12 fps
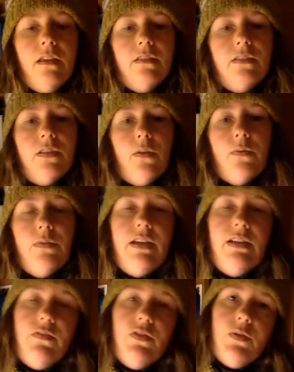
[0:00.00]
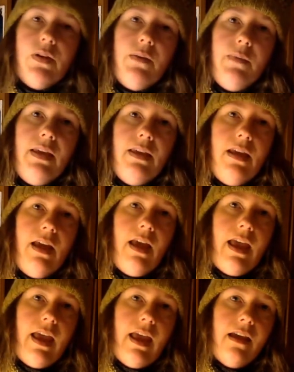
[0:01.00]
So thanks for joining me,
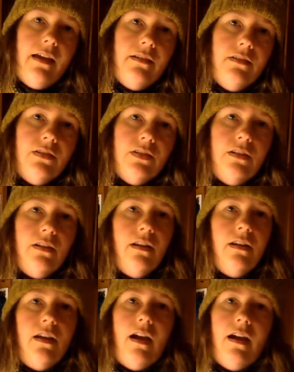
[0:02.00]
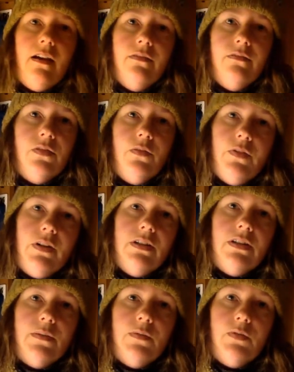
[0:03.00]
and don't forget
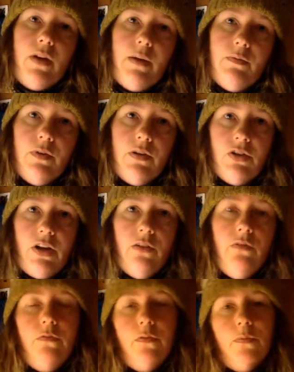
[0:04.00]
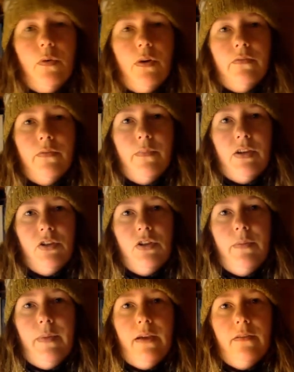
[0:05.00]
to subscribe to our channel for more
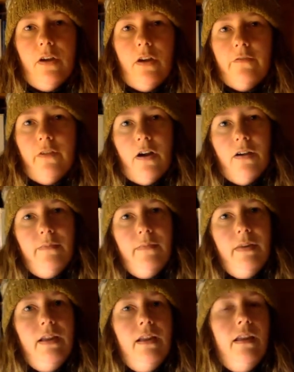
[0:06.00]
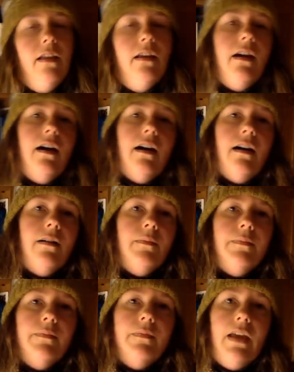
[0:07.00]
information about our farm.
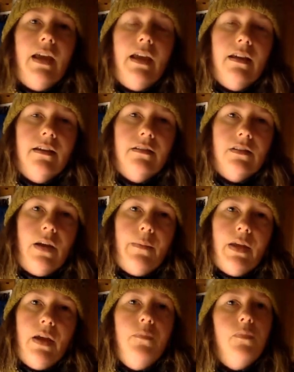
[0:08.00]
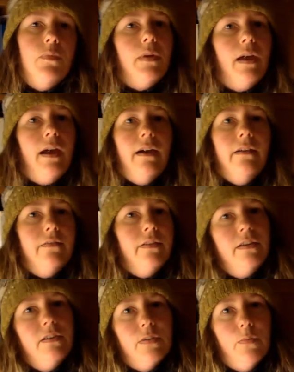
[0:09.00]
And coming up, we'll have
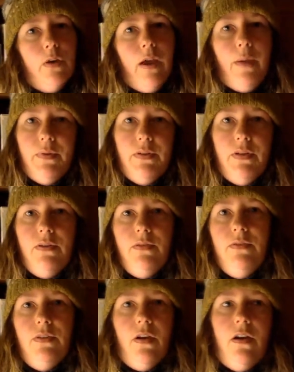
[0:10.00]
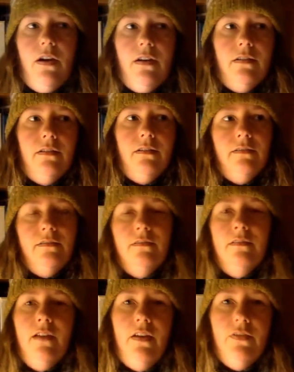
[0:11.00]
some more episodes on
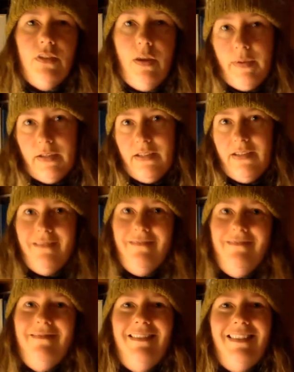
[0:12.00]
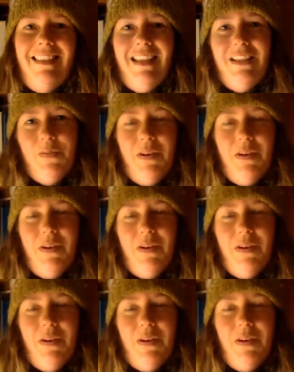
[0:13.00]
other topics. Thanks for